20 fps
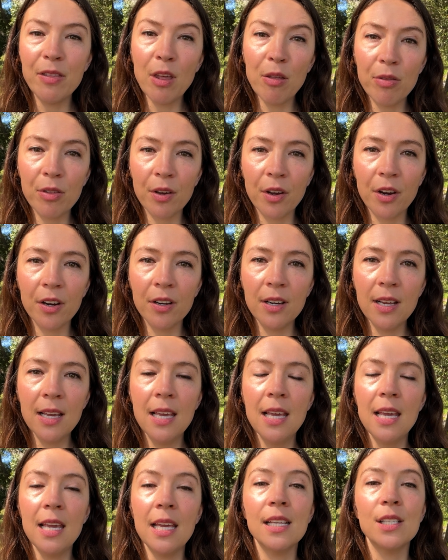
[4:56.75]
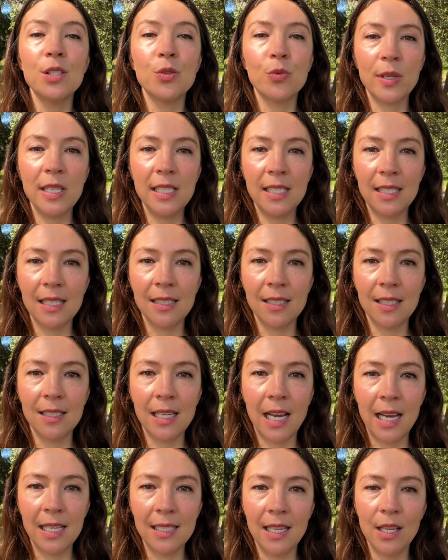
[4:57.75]
the third is
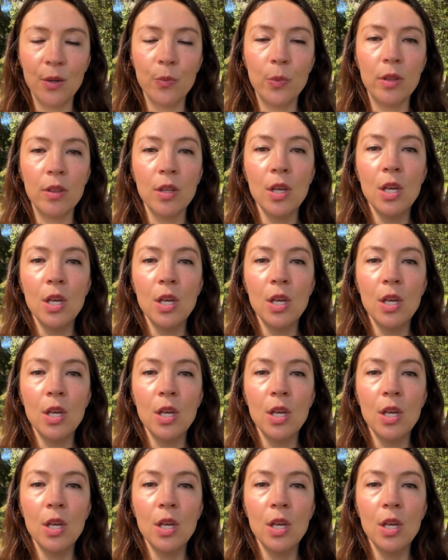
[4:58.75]
resensitizing with